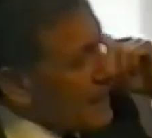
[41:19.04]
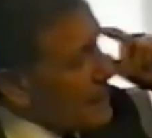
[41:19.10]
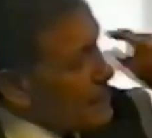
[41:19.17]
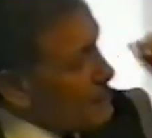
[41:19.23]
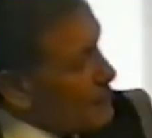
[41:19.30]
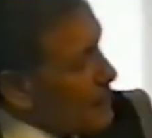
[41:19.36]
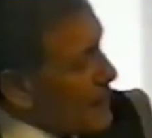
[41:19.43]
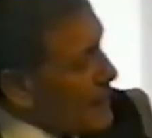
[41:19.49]
at
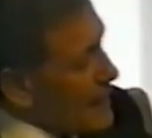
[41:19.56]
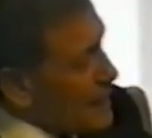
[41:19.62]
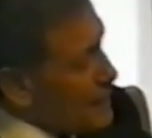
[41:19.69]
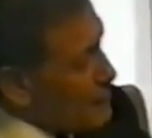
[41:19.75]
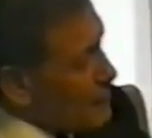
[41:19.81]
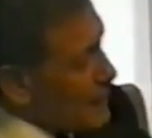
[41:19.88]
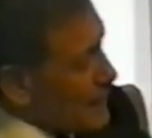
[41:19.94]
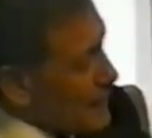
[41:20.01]
a penny
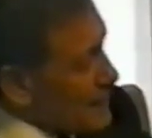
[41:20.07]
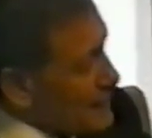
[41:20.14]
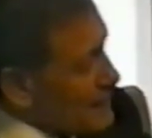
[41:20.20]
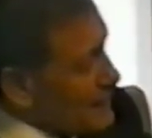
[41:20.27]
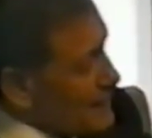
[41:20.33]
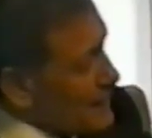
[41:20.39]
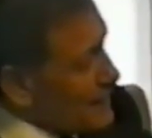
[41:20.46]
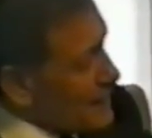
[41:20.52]
a minute.
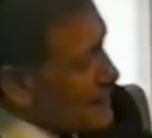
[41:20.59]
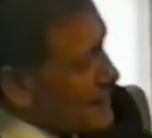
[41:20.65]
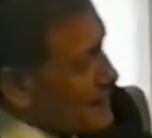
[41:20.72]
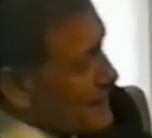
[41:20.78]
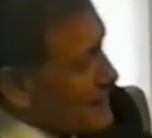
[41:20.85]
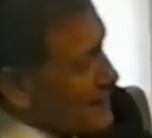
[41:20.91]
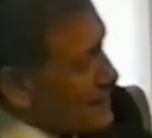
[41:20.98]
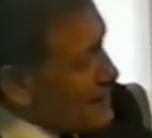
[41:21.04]

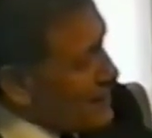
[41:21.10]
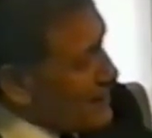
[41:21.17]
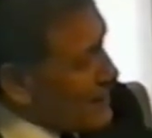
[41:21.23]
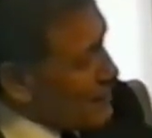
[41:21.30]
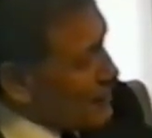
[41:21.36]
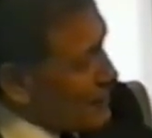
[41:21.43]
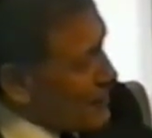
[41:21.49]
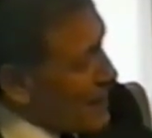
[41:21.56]
I
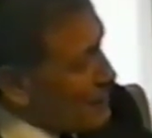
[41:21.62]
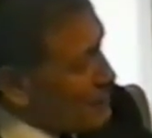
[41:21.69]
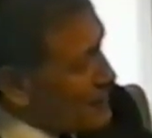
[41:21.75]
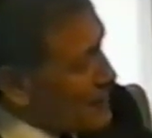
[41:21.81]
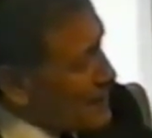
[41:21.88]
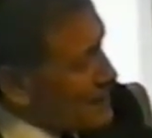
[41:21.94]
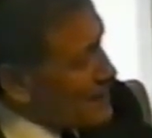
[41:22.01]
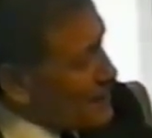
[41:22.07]
think we'd upset